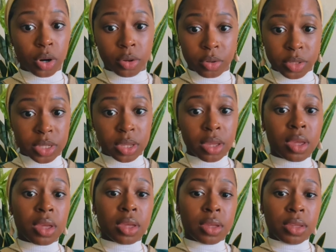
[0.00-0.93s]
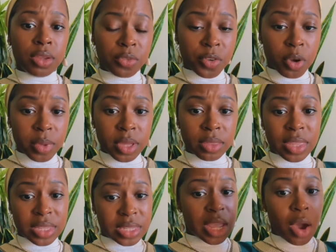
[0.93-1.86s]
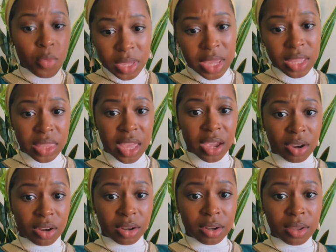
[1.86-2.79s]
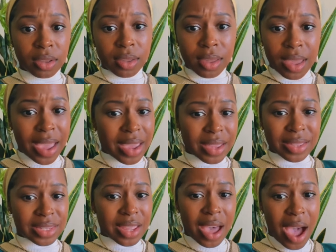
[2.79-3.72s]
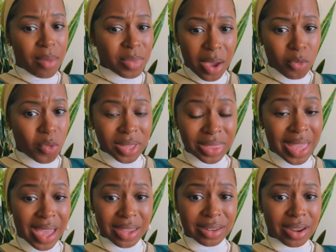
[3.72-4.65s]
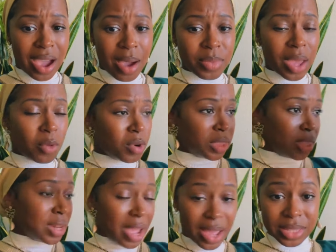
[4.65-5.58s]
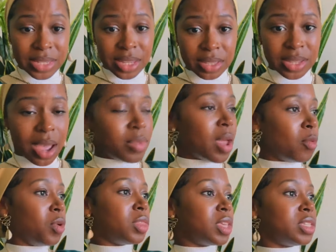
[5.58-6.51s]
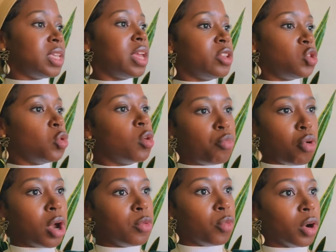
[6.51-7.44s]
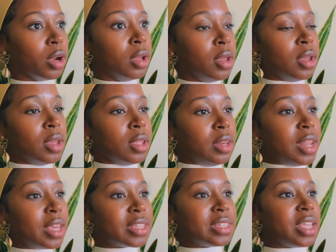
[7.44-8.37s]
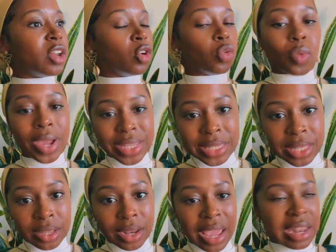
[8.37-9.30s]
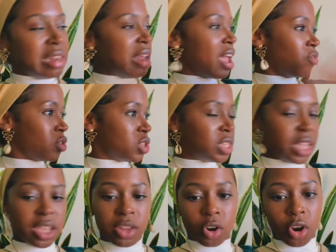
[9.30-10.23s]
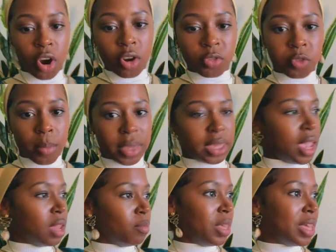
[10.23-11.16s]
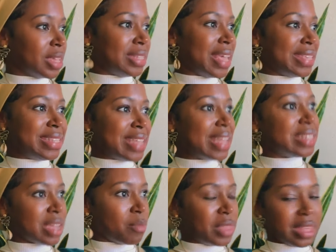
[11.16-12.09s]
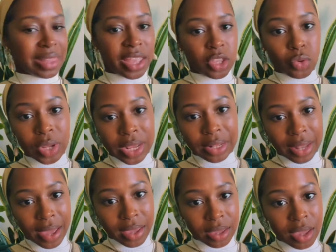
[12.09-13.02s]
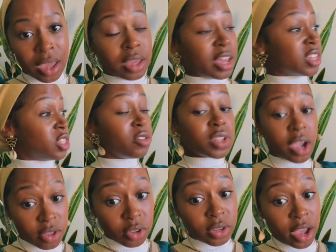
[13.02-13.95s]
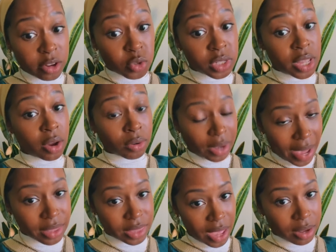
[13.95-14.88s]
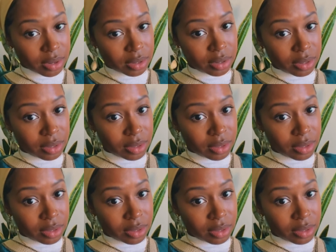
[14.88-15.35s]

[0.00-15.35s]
world. You feel me? This is how we get there. And I'm not with that. I'm not with the nonsense. I'm not with us getting to a point where niggas get arrested and never seen or heard from again because they said something that you didn't like. Because there's other countries that are like that.